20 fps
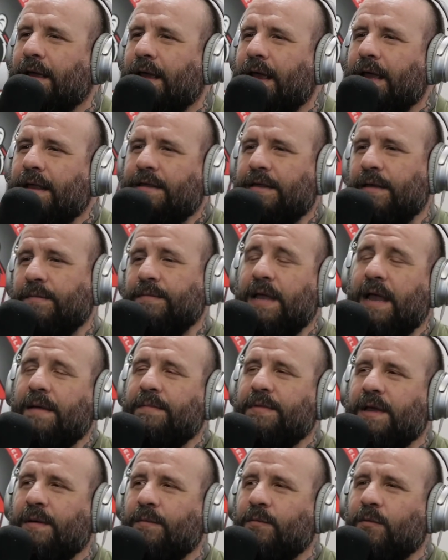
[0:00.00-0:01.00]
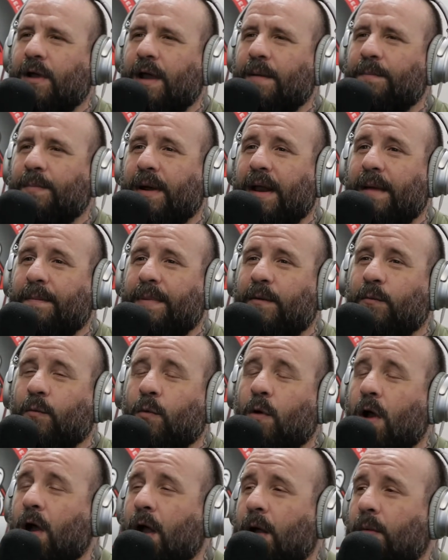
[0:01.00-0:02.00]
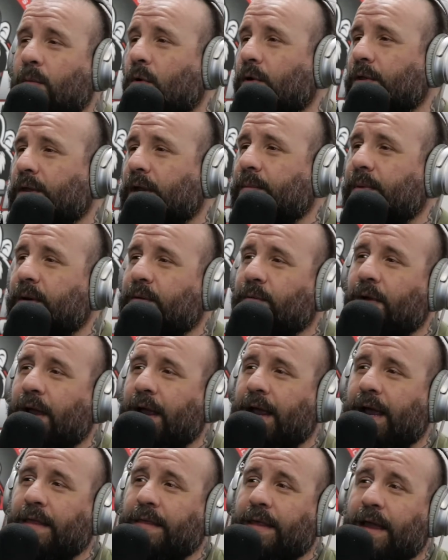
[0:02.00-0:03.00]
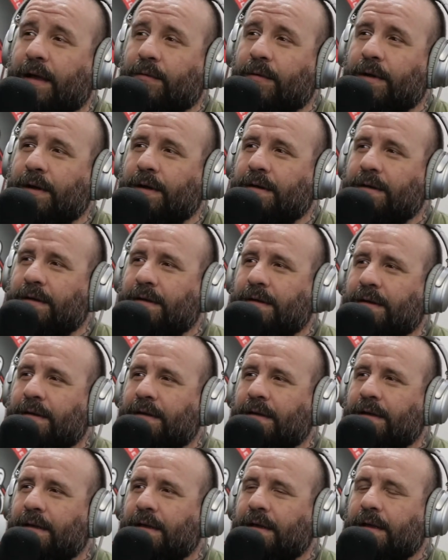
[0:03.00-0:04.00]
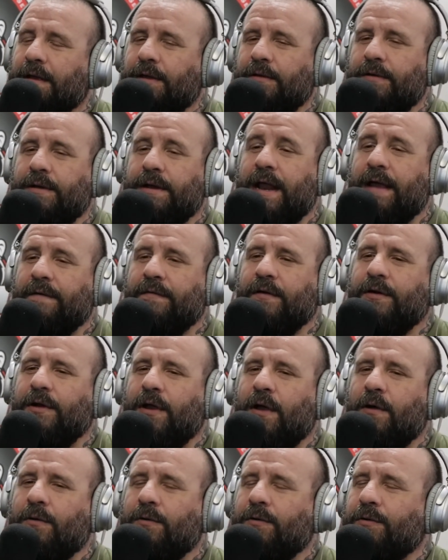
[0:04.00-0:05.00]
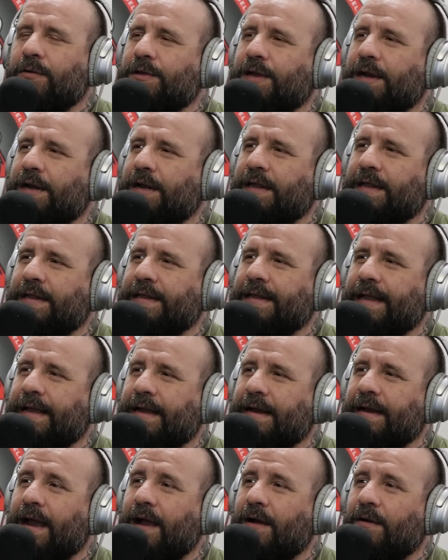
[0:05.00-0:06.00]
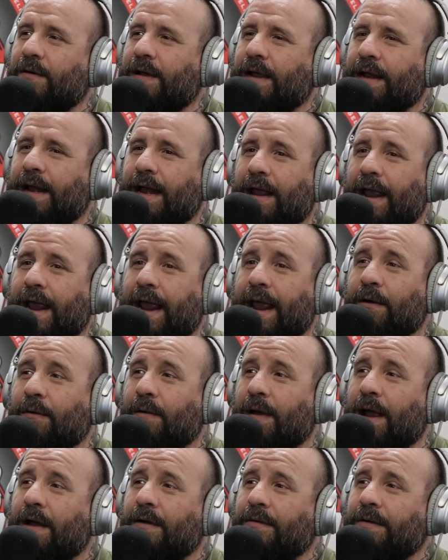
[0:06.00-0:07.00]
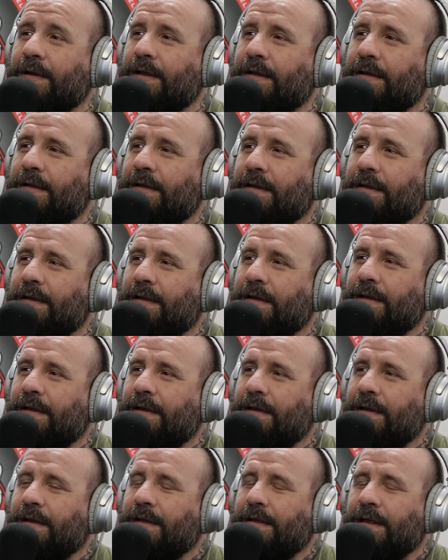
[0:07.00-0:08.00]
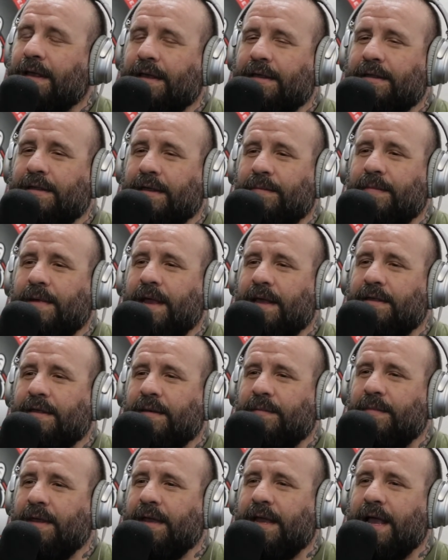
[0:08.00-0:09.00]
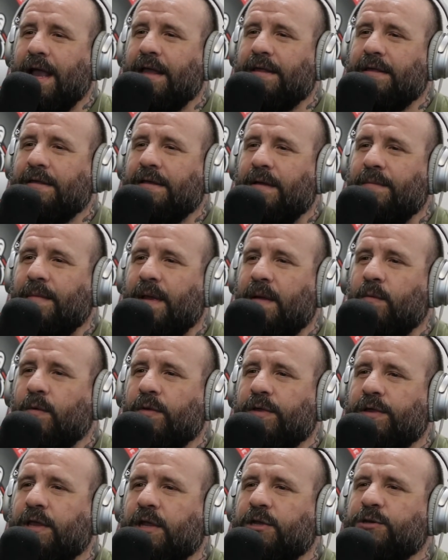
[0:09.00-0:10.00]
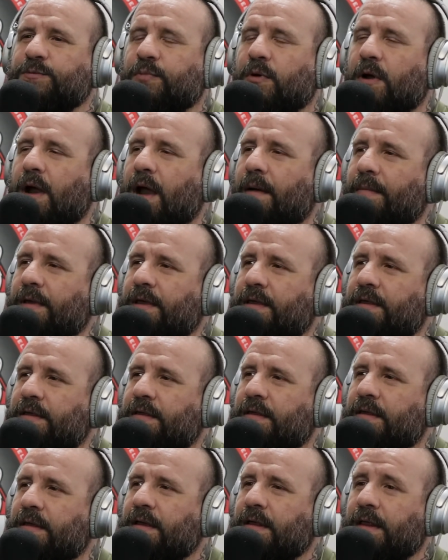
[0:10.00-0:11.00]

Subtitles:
And sometimes I'm right, but I've been wrong more than I've been right on that one. You never know who's going to stick it out and hang around. Like some of the guys come in with such promise.